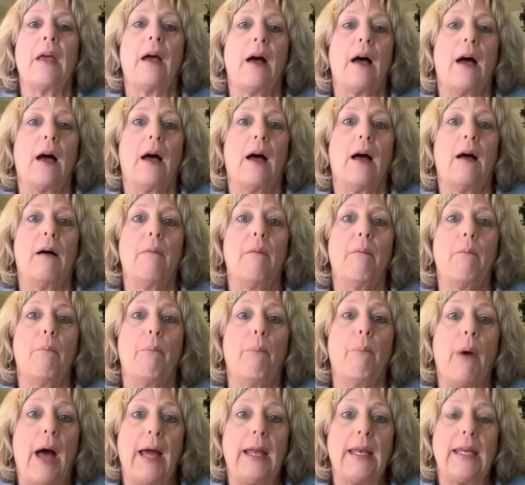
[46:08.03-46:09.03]

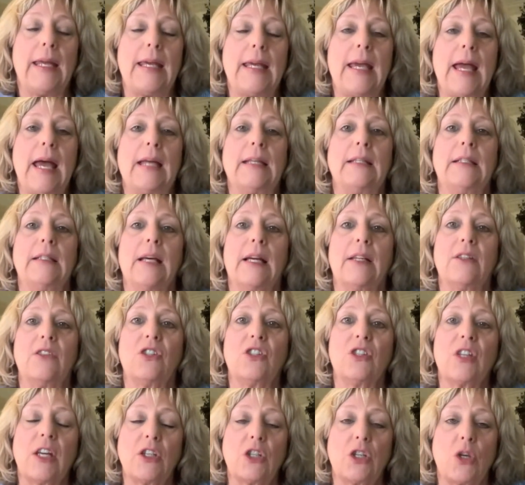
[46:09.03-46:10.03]
But he had done
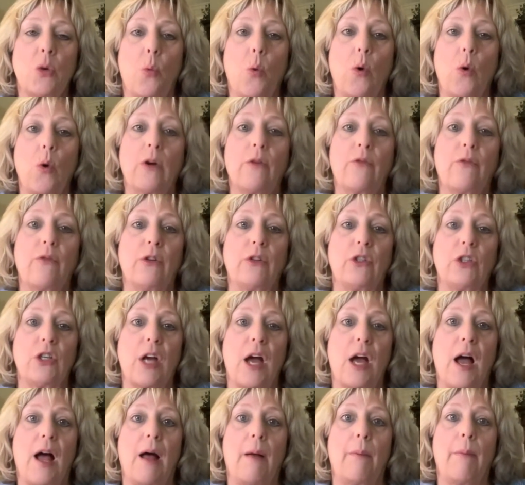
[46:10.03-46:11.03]
such a wonderful
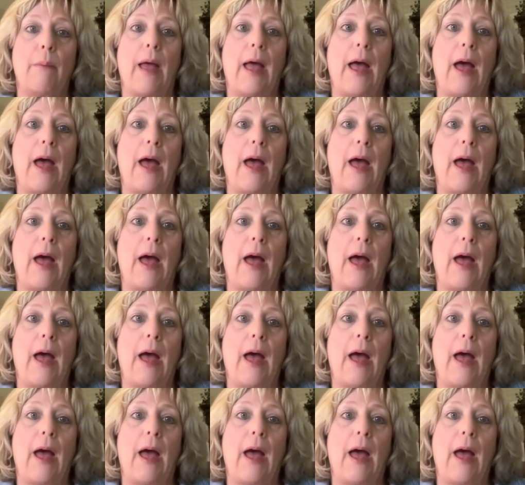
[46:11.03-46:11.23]
job